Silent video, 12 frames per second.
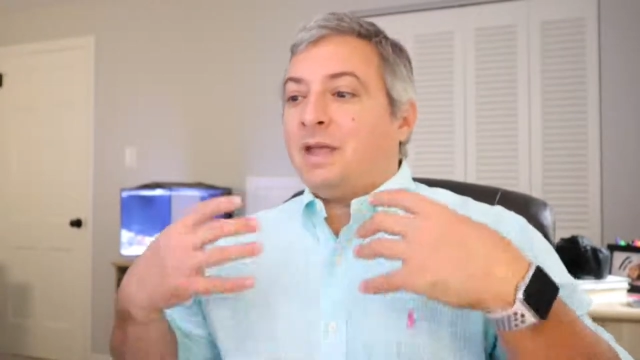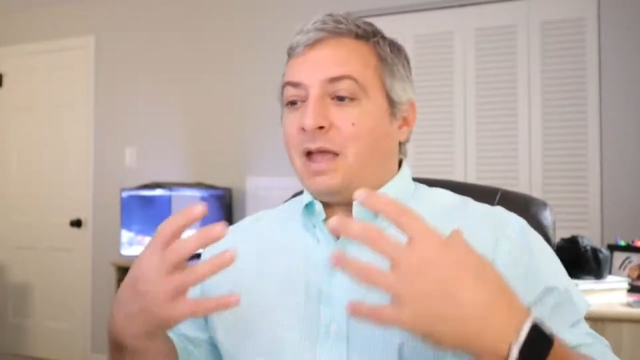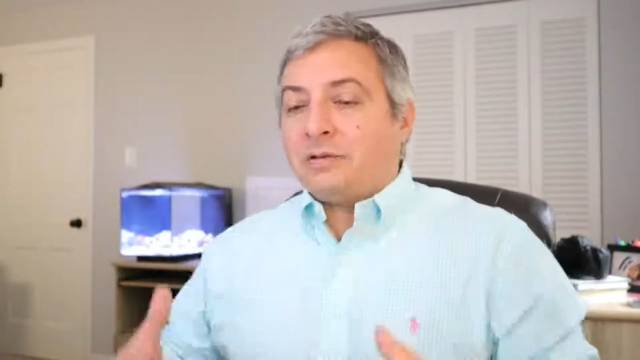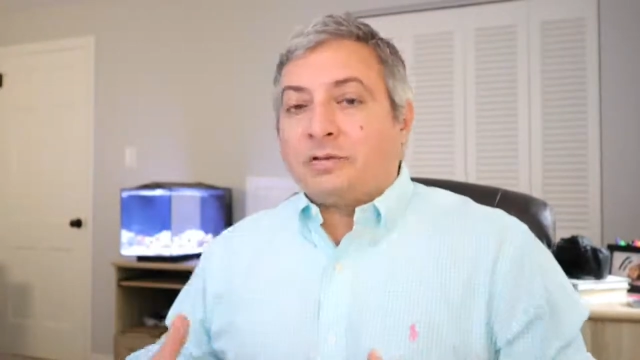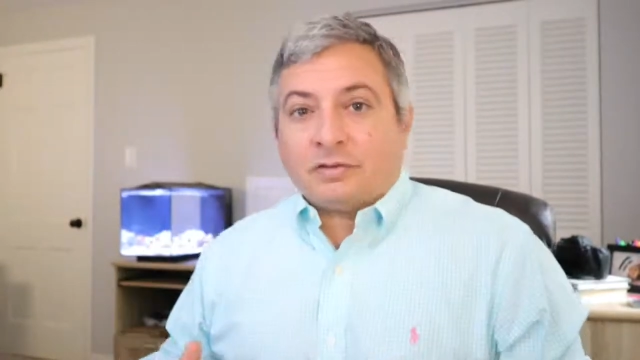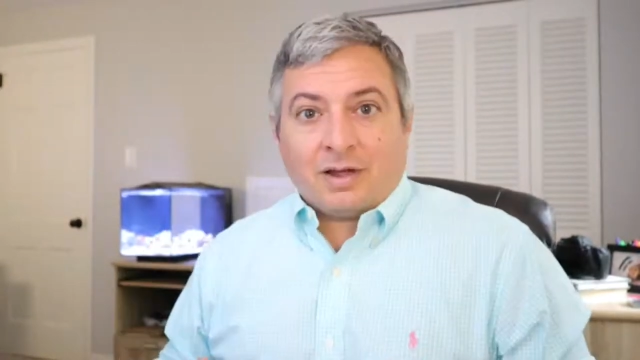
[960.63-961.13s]

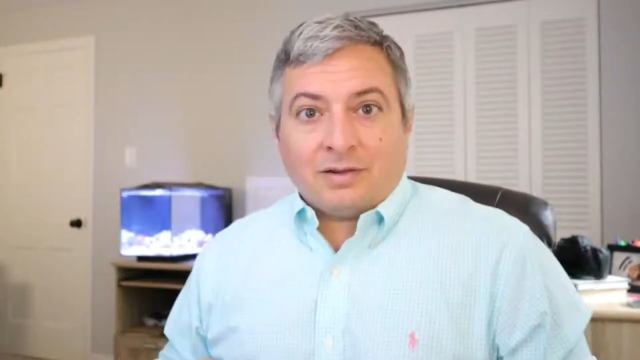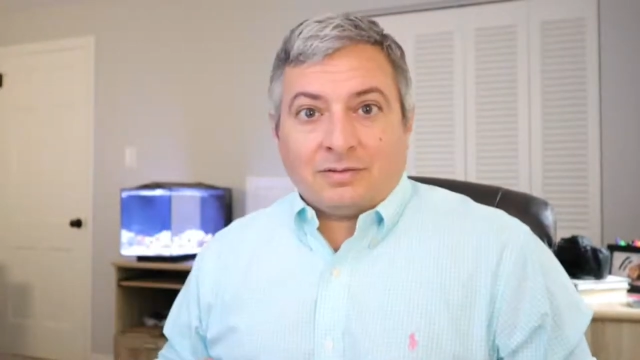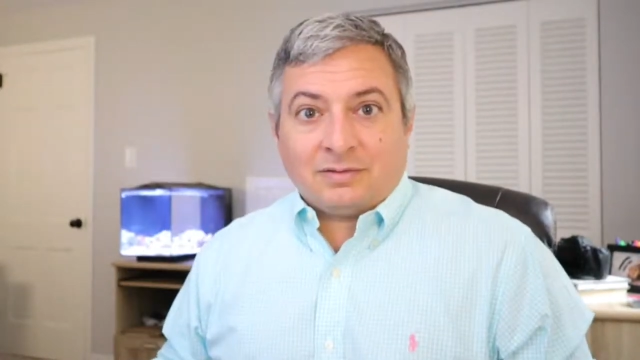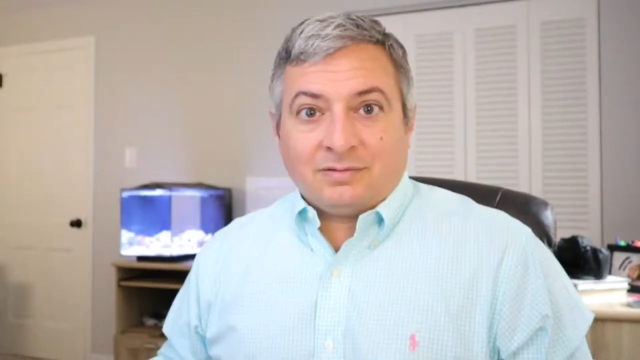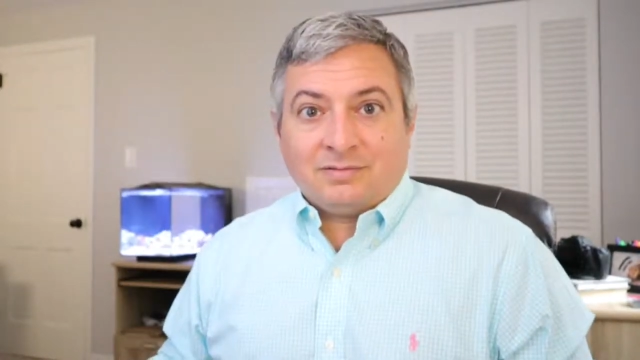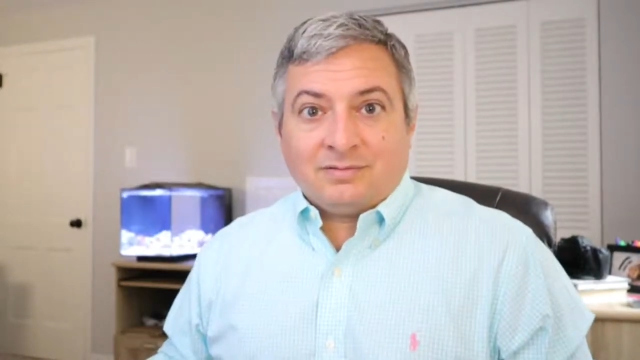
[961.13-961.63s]
exercise,
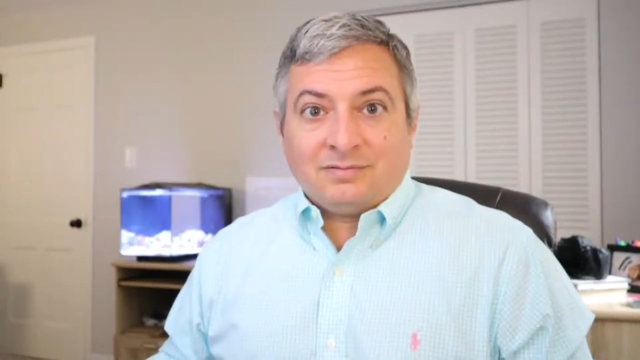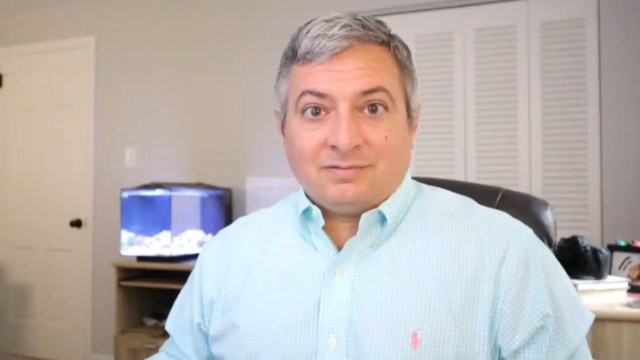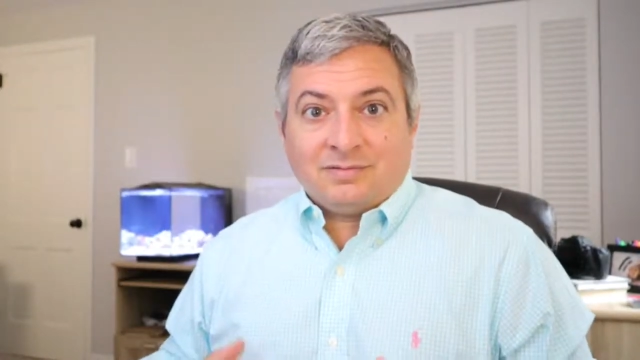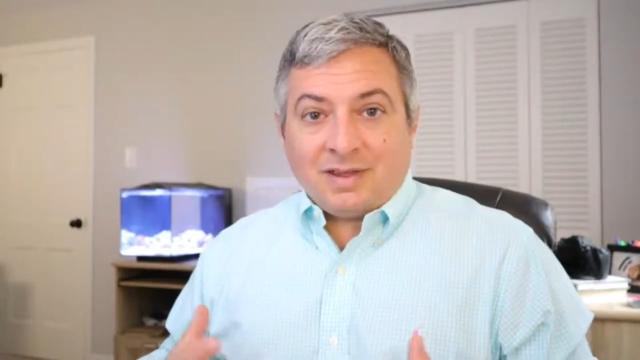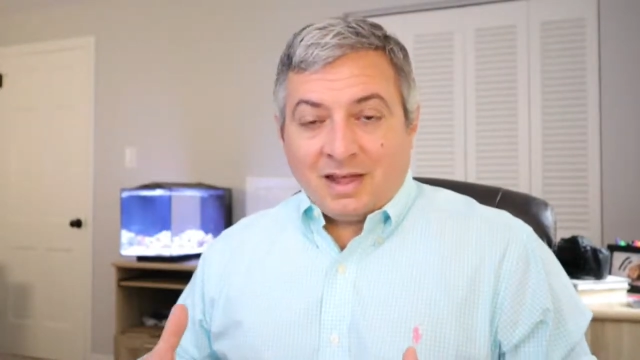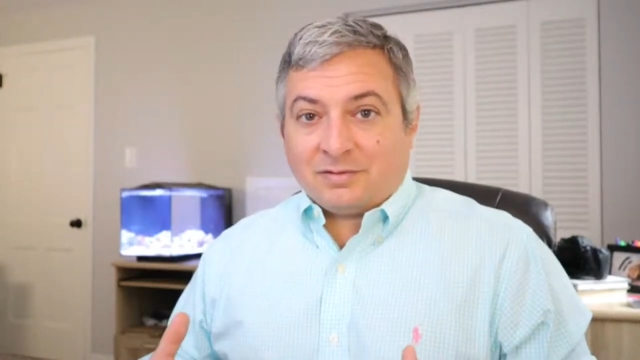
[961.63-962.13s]

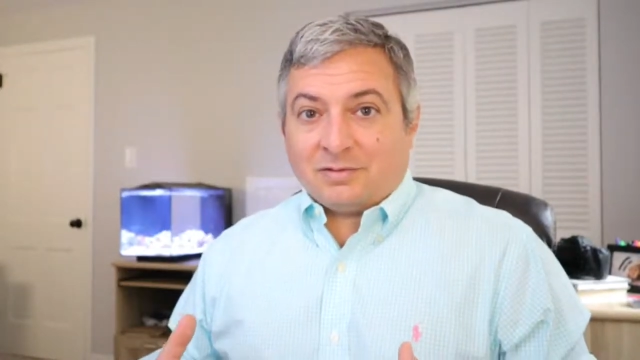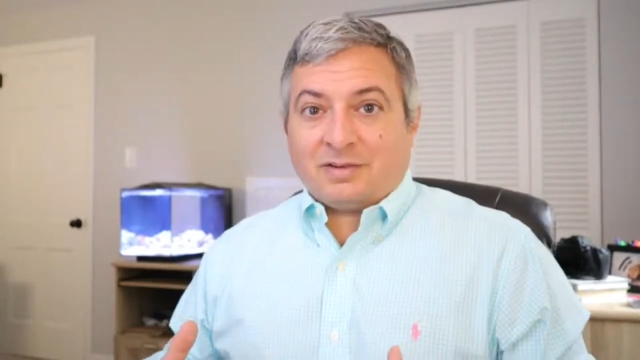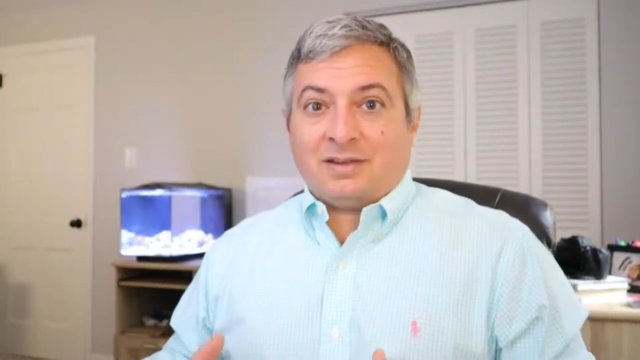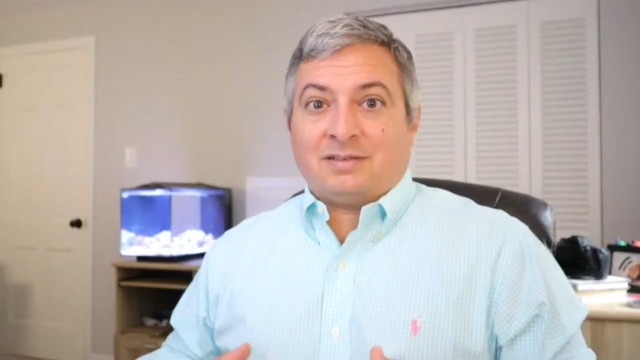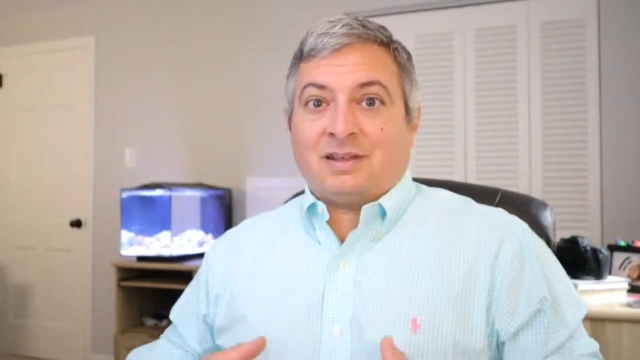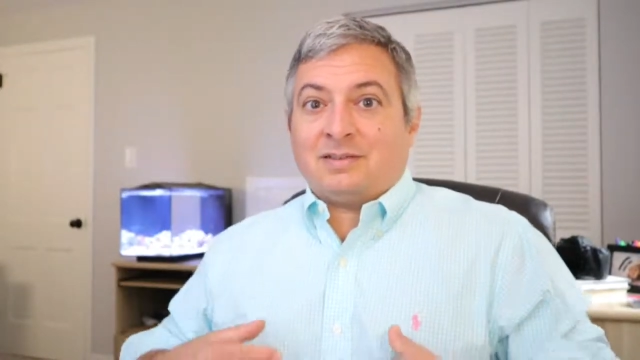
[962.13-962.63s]

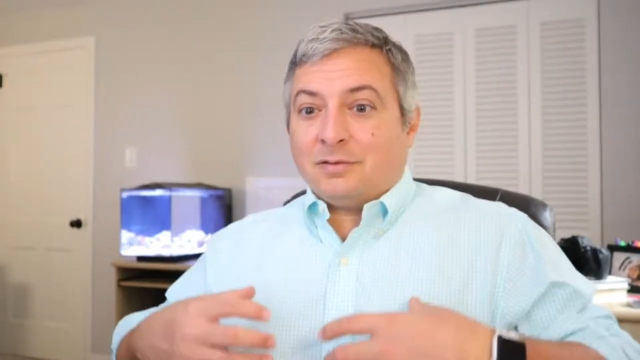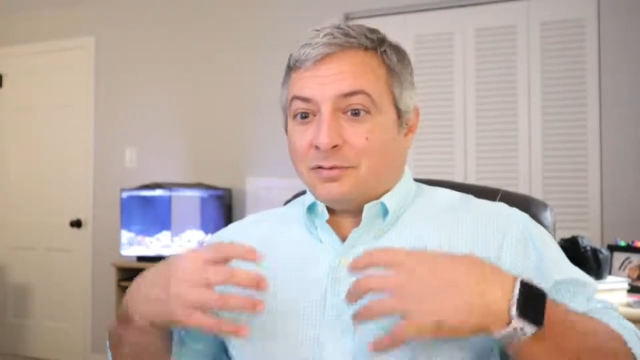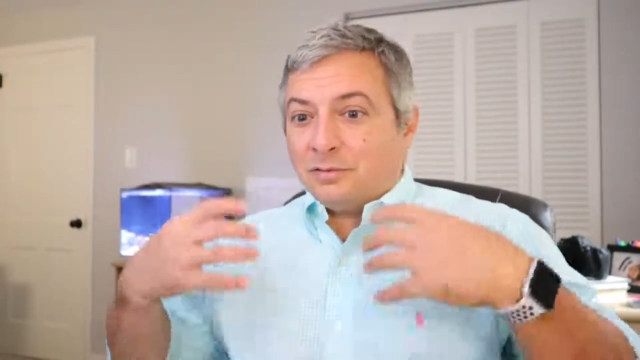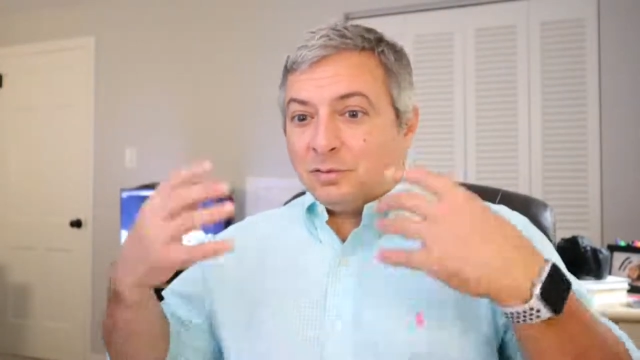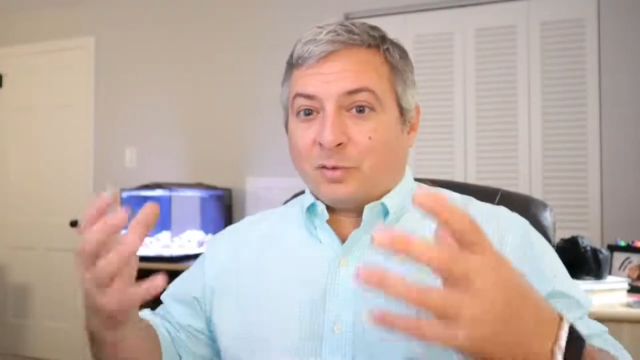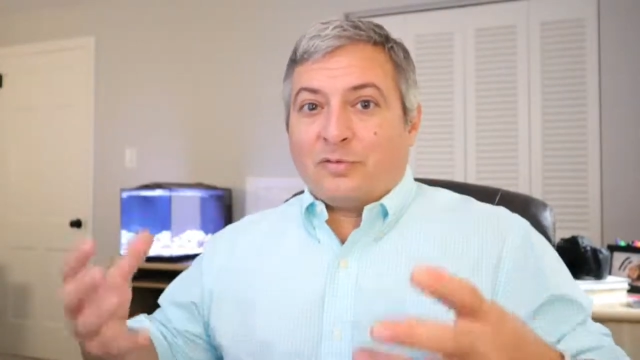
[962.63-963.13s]
get
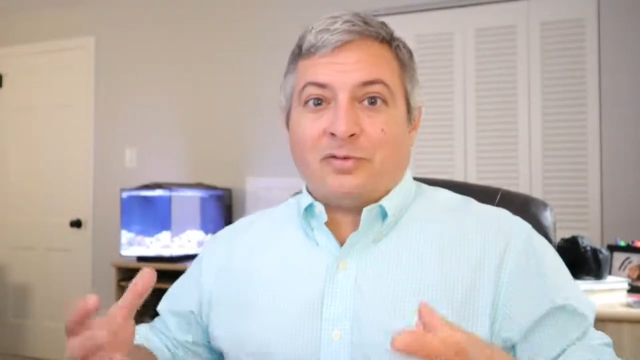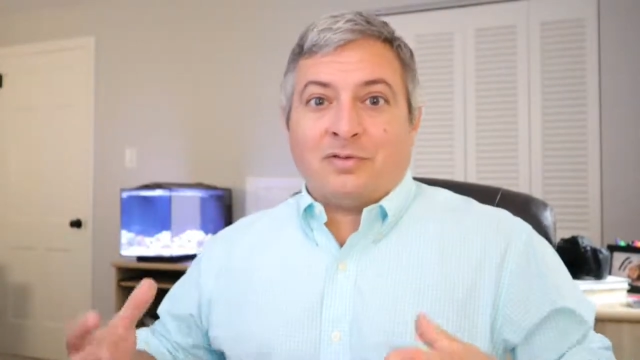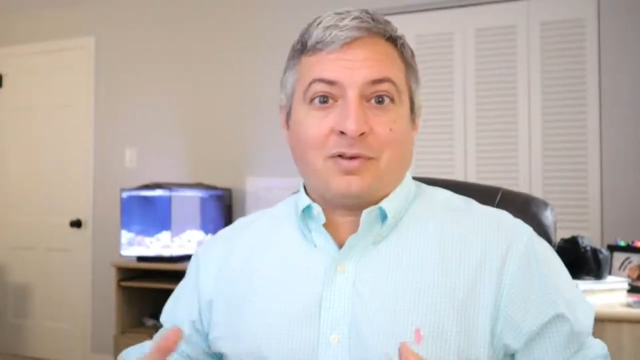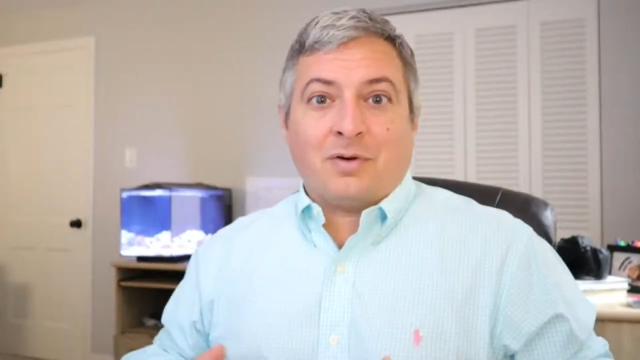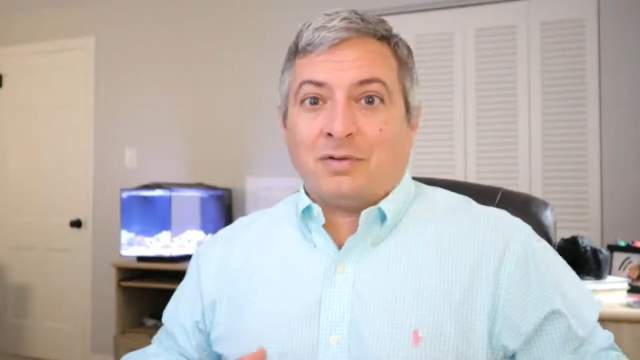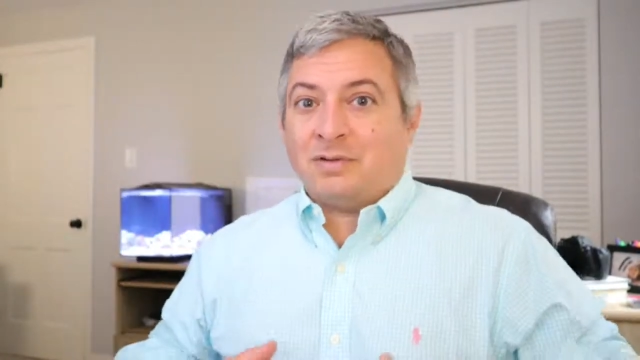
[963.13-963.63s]
those
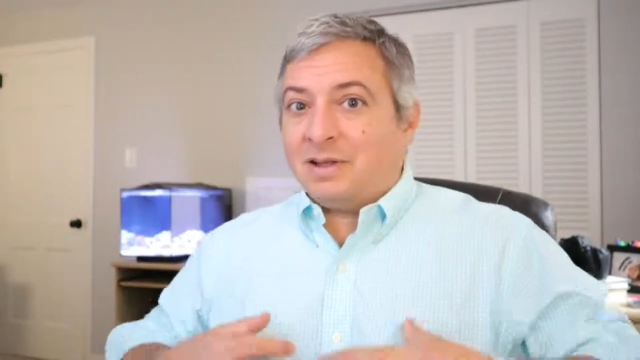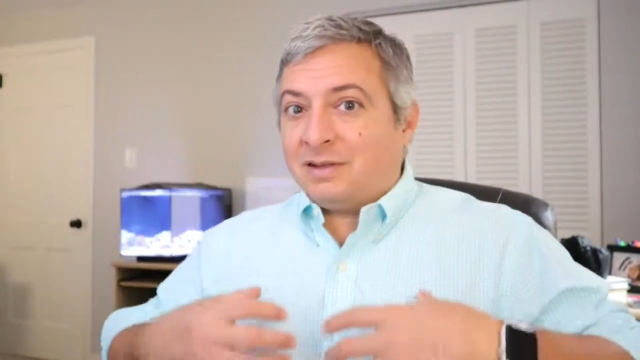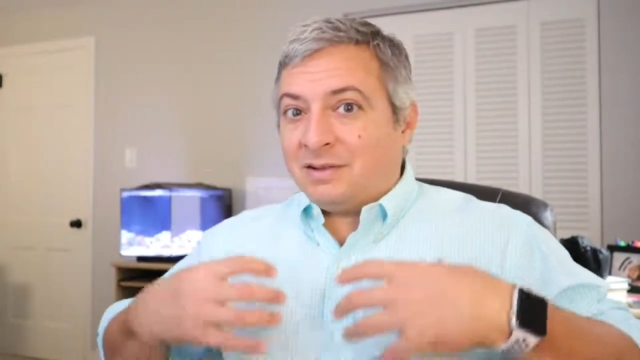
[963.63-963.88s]
endorphins going.